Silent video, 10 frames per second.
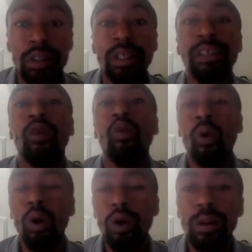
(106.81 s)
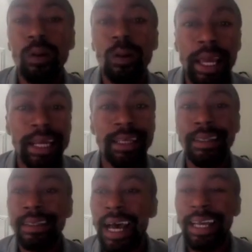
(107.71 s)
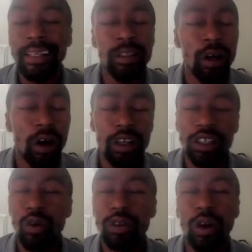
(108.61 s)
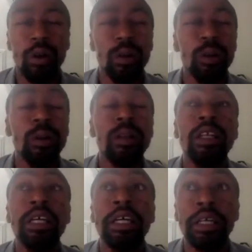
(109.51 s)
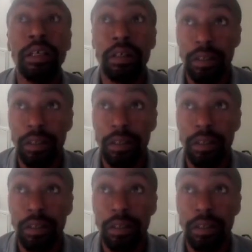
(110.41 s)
The world of late night talk shows are littered.